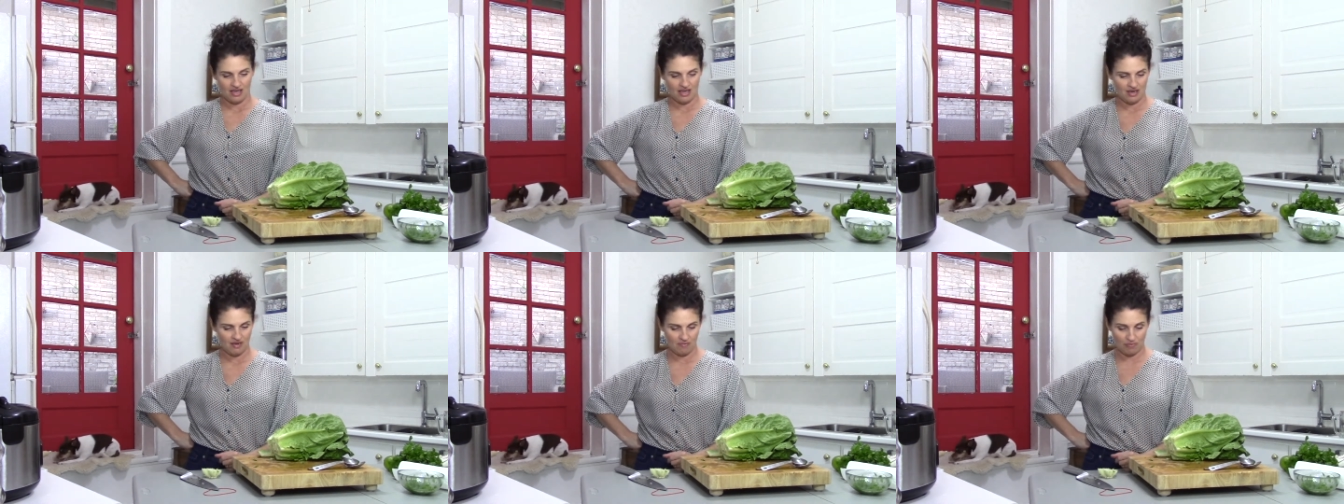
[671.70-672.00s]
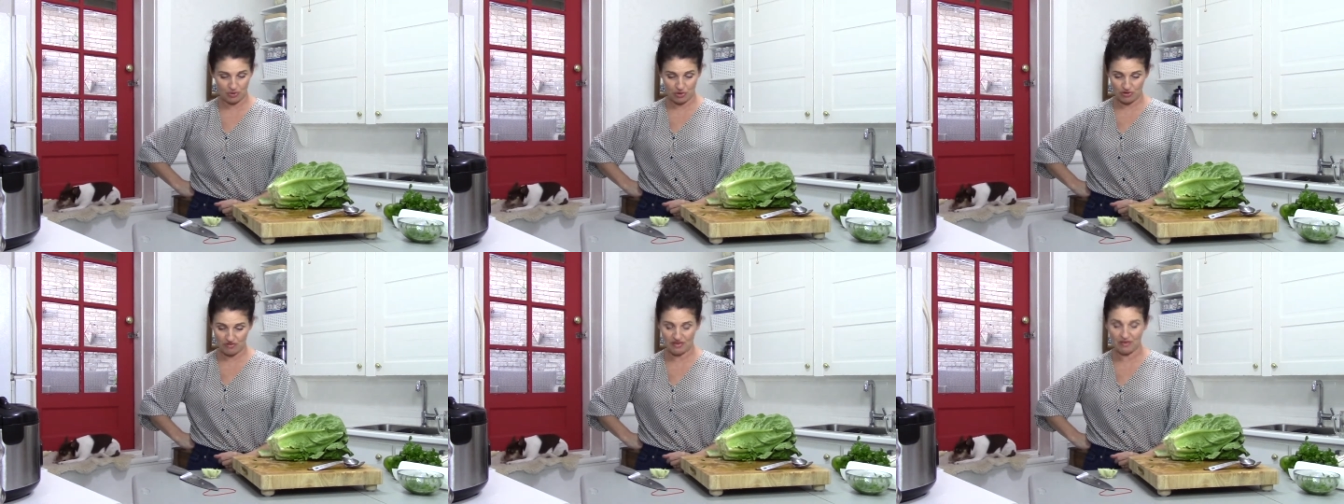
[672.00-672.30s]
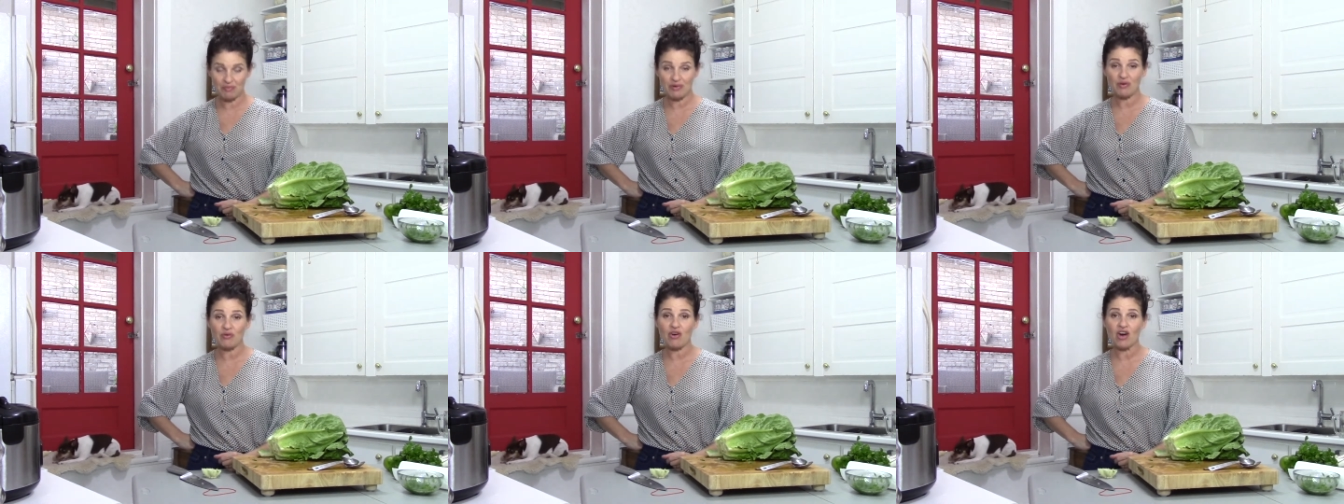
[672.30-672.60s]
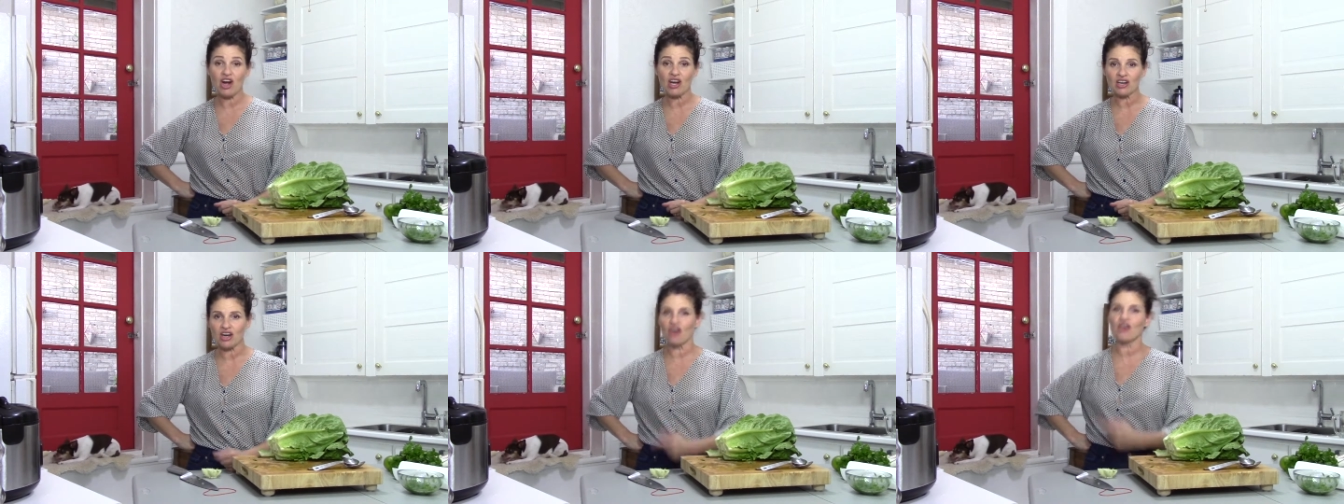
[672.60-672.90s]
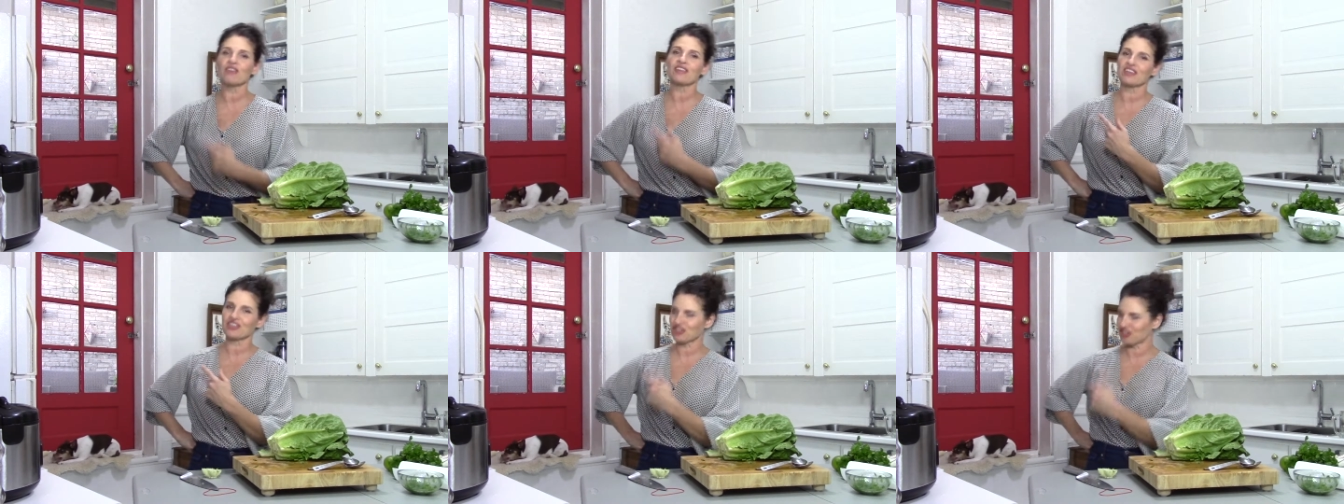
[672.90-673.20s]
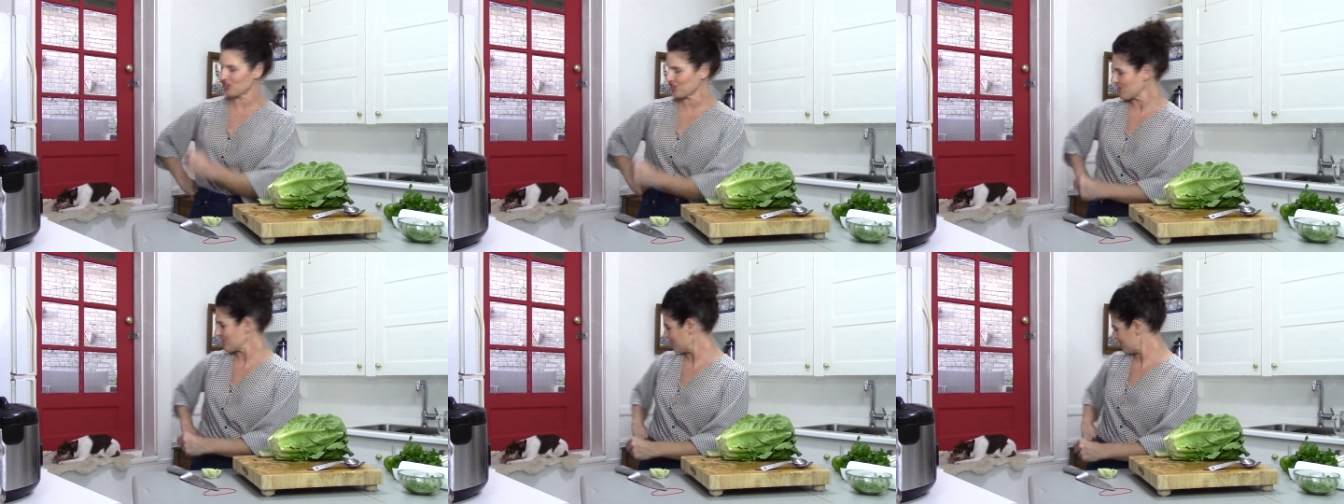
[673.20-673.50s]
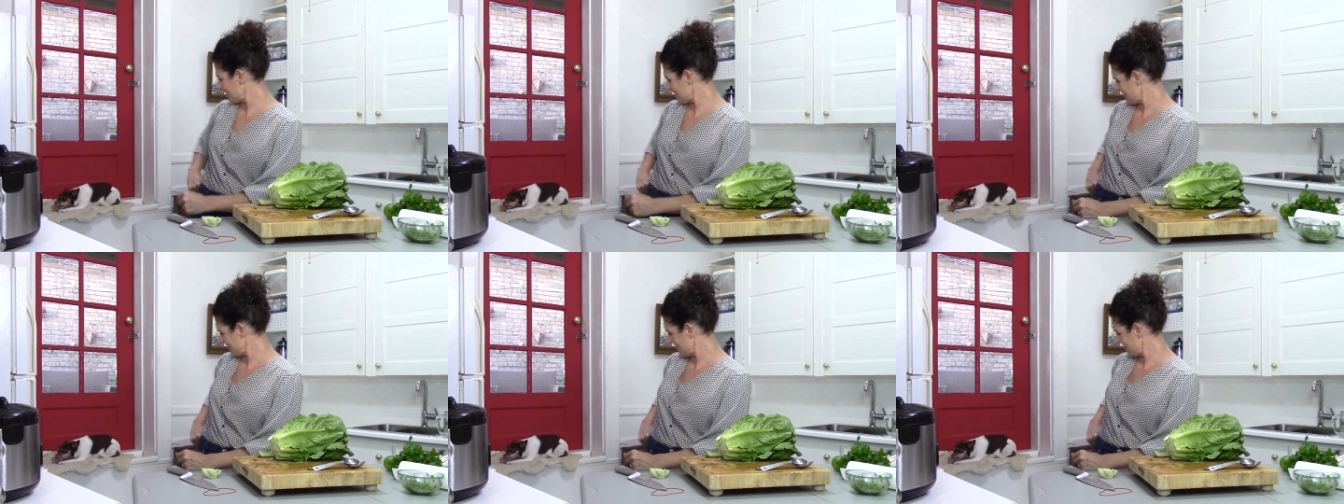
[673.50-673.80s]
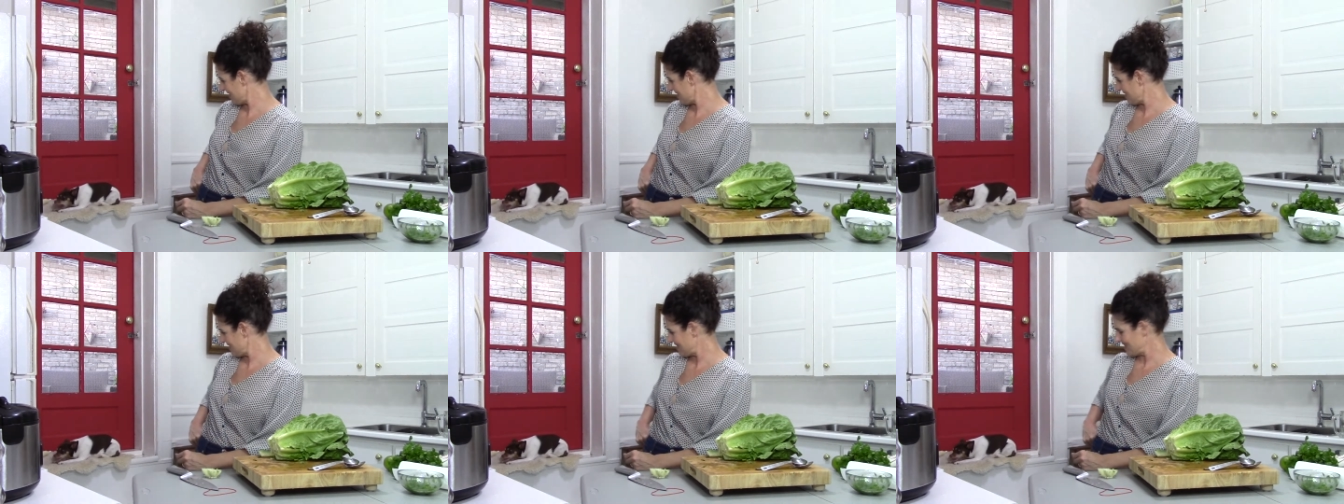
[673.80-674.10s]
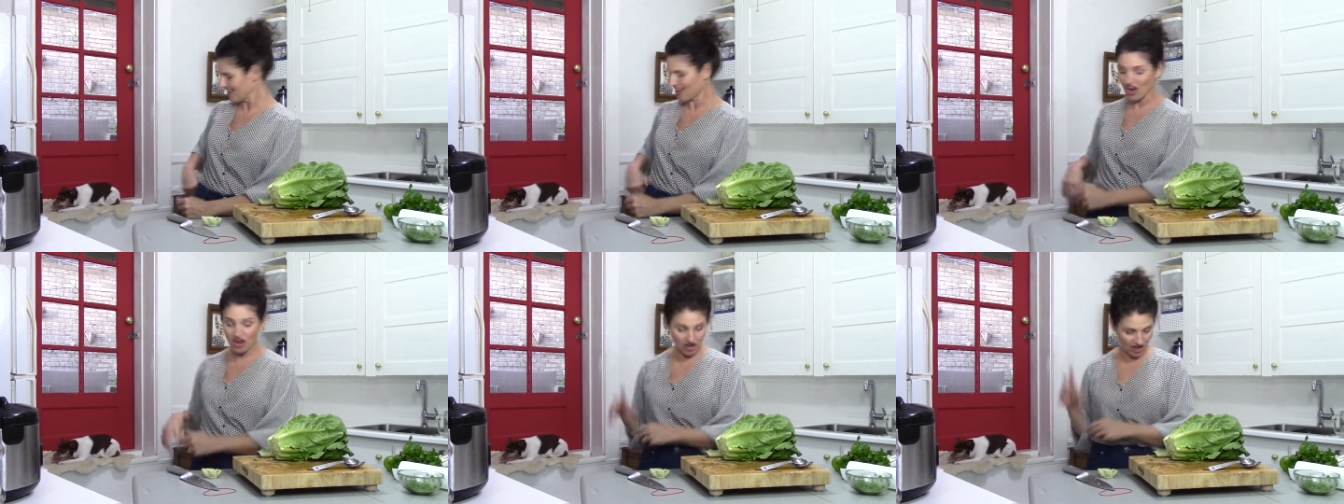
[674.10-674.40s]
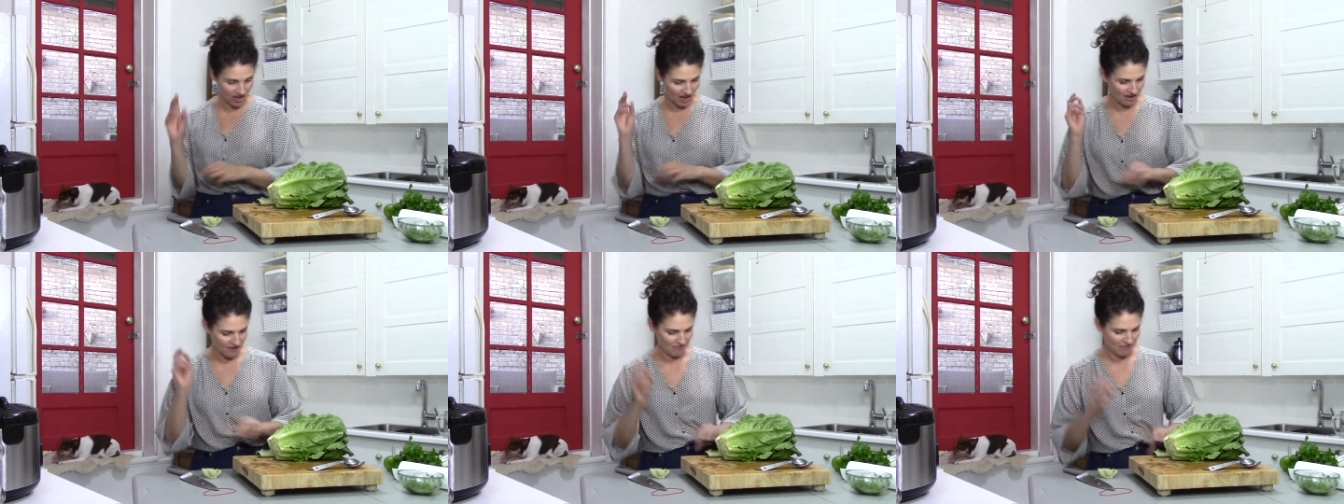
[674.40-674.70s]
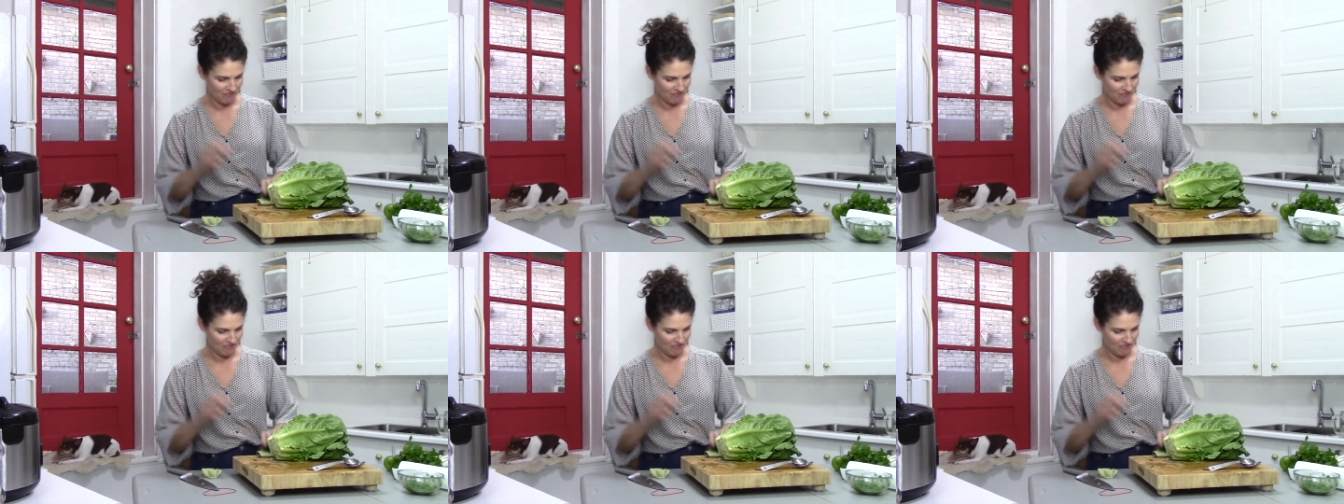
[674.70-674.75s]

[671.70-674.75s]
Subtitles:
Proving me wrong. Oh, there she goes. Okay.